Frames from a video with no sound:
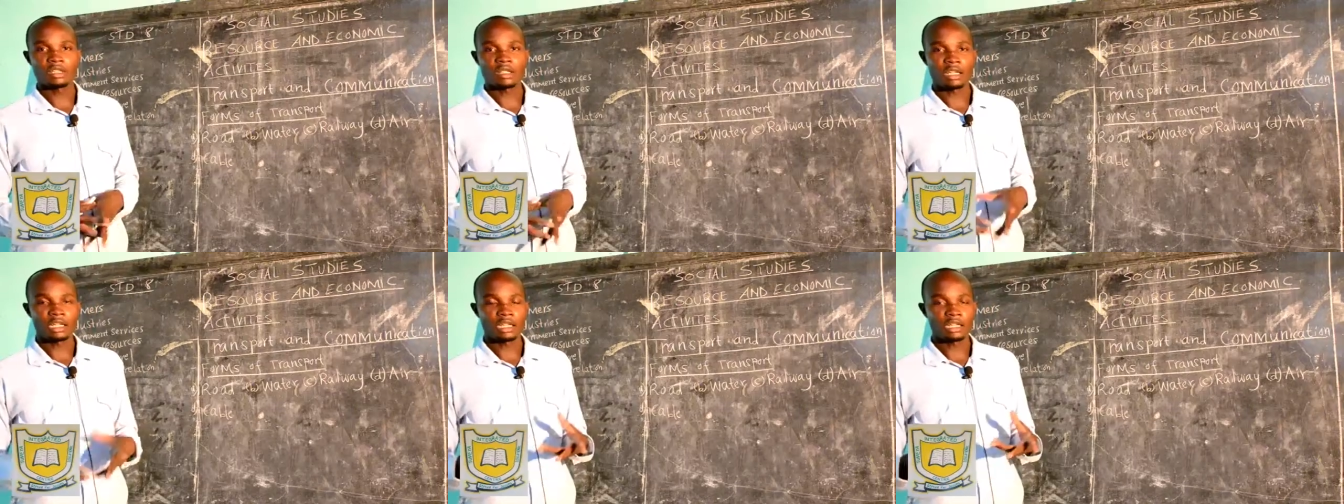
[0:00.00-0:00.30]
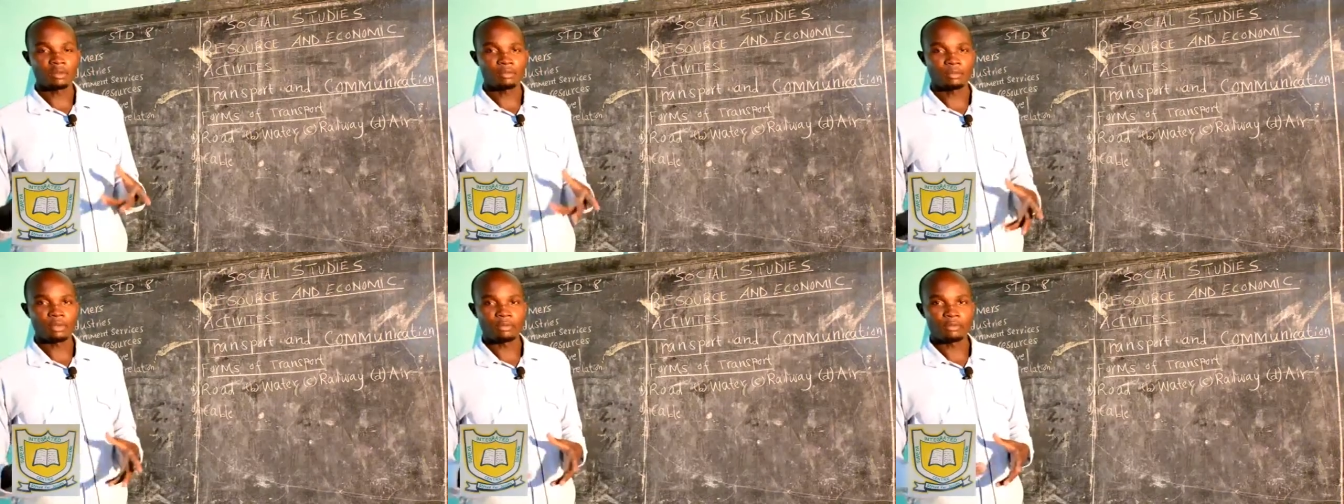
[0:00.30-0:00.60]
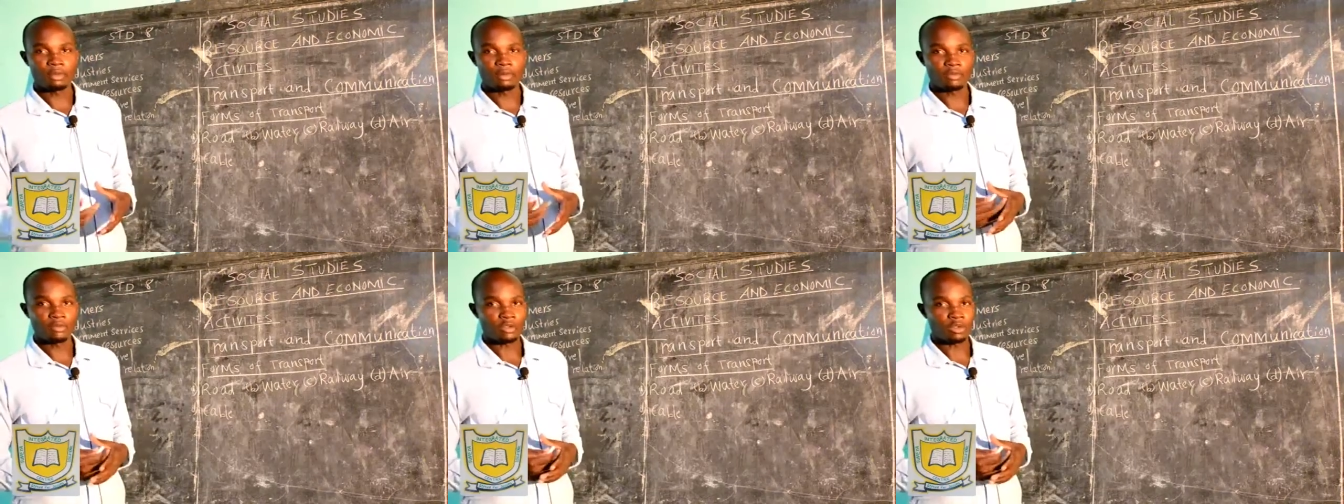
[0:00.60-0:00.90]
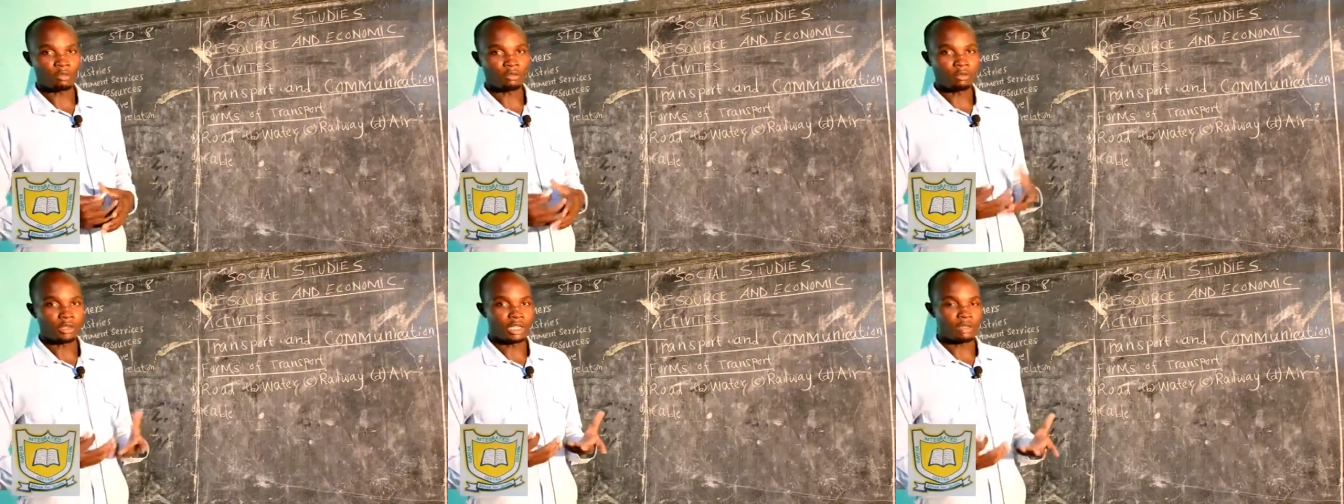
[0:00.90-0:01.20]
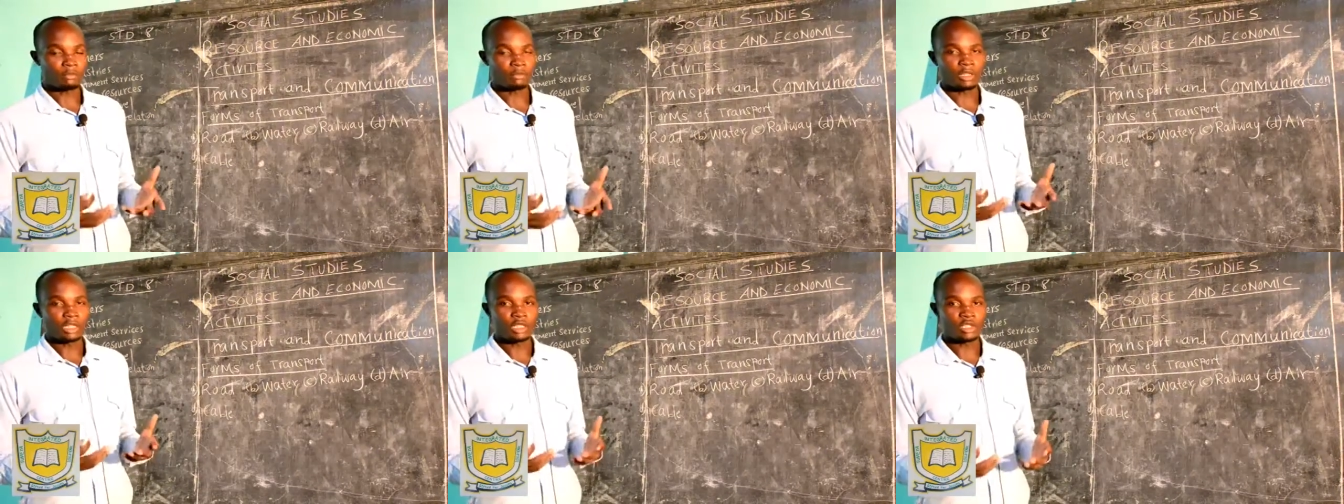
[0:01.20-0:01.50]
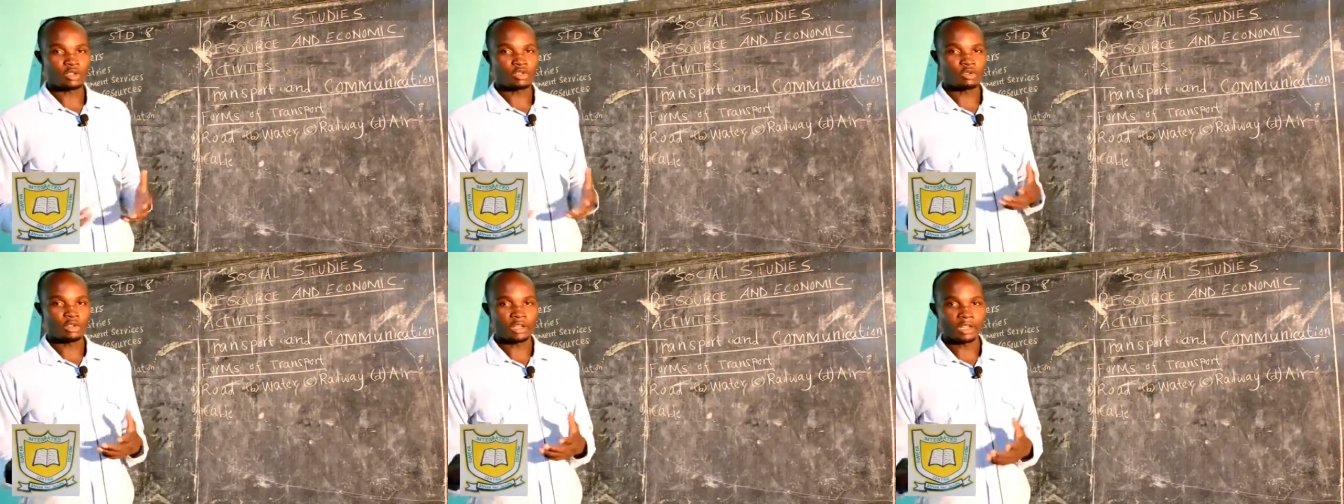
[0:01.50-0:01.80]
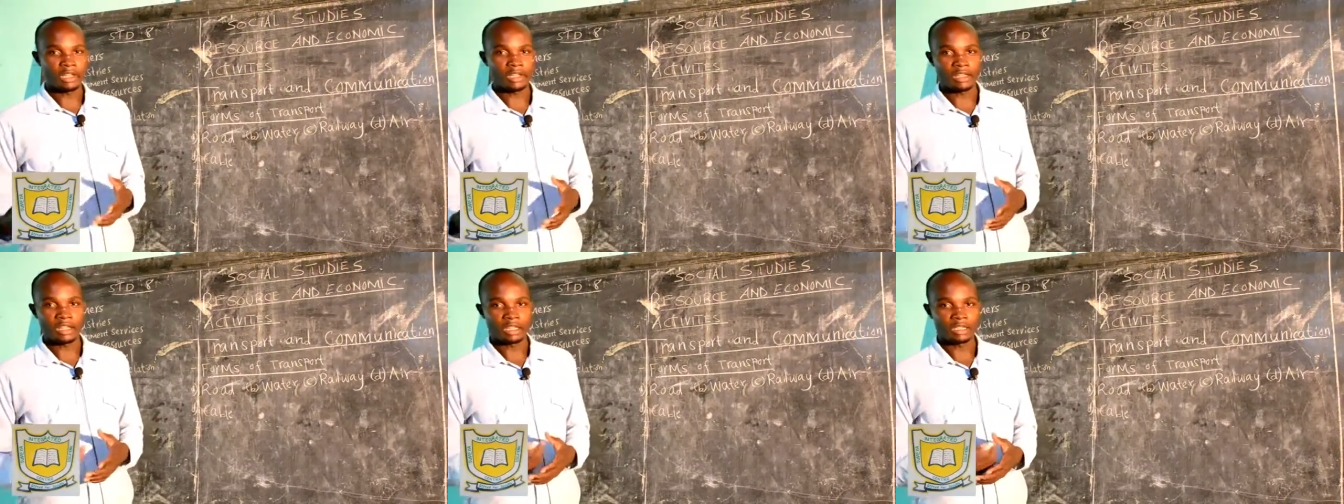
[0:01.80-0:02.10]
and people from one place to
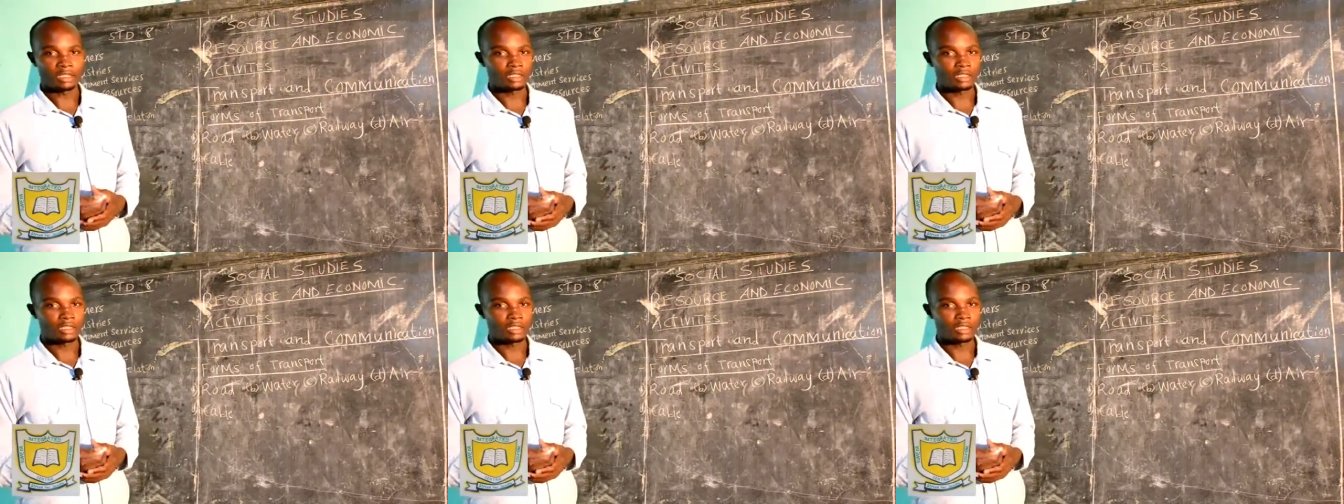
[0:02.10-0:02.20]
another.